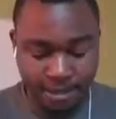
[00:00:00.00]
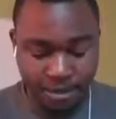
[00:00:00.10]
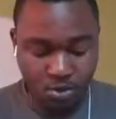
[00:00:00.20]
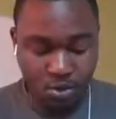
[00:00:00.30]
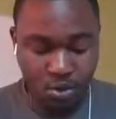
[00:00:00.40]

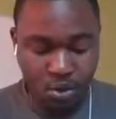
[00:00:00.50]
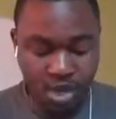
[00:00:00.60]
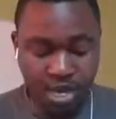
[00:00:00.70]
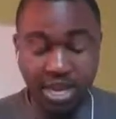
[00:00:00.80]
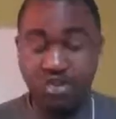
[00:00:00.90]
who
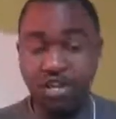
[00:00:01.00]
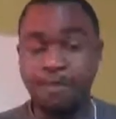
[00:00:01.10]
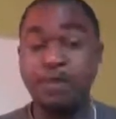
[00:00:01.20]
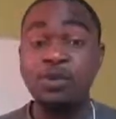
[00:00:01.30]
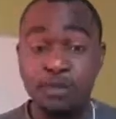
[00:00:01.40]
can actually
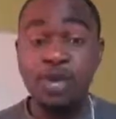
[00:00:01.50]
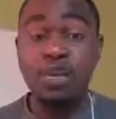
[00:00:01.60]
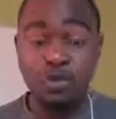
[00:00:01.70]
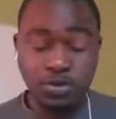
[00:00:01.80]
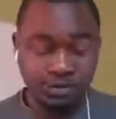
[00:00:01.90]
be making
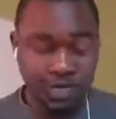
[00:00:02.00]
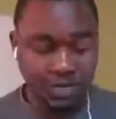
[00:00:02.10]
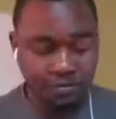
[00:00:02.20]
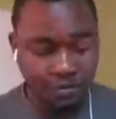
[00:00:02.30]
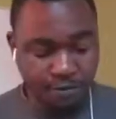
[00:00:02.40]
use of that
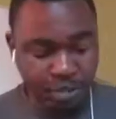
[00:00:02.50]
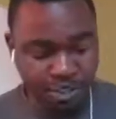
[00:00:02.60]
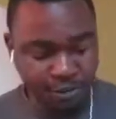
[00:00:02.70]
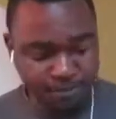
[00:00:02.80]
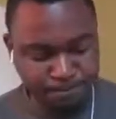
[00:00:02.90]

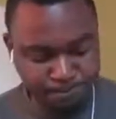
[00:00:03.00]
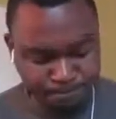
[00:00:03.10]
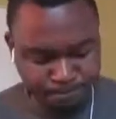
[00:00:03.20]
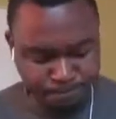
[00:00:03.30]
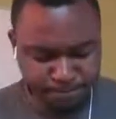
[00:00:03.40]
information.
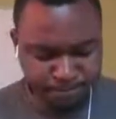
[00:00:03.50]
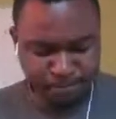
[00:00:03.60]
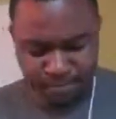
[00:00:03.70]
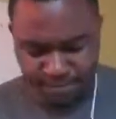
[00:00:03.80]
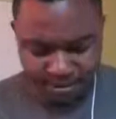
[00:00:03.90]

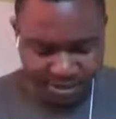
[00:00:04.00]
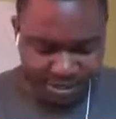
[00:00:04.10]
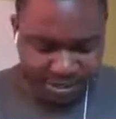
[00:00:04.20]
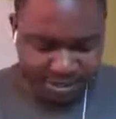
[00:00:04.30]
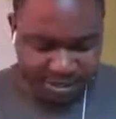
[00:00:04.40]

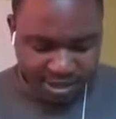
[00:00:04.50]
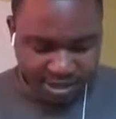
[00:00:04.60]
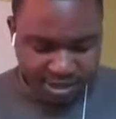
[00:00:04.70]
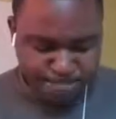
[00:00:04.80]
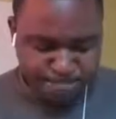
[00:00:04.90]
Then
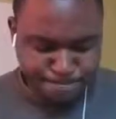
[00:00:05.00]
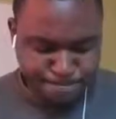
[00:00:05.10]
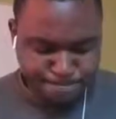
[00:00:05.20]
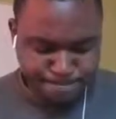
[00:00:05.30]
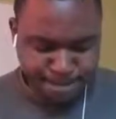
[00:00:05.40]

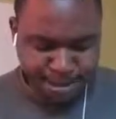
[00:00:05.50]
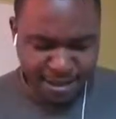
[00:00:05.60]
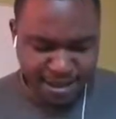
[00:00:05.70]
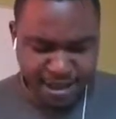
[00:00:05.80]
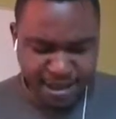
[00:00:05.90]

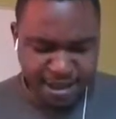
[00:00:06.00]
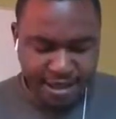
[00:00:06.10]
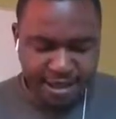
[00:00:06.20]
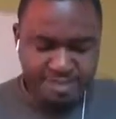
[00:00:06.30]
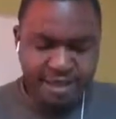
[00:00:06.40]

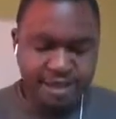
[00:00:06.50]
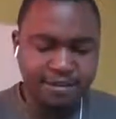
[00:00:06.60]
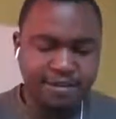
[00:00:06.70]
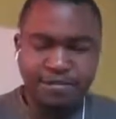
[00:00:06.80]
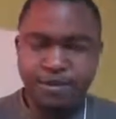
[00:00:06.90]
I think
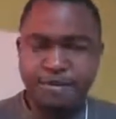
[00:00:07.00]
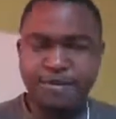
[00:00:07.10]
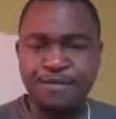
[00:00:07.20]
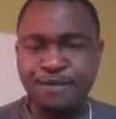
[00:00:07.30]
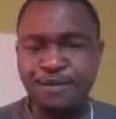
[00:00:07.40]

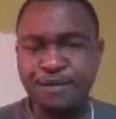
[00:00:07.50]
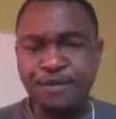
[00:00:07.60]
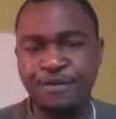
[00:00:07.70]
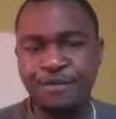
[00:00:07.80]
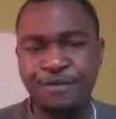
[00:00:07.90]
from
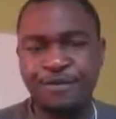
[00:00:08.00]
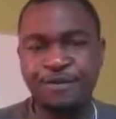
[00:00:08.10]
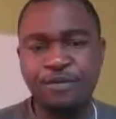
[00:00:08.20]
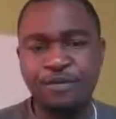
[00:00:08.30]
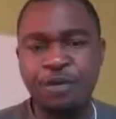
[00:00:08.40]

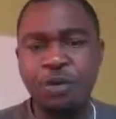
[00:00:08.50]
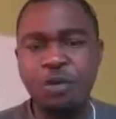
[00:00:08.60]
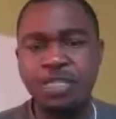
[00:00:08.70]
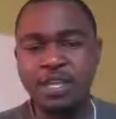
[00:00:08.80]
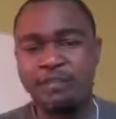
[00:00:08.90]
all
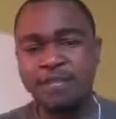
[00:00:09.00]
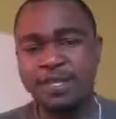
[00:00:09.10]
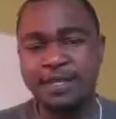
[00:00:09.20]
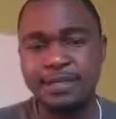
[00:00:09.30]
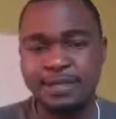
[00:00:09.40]
that I've
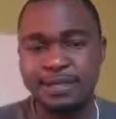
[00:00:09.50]
said,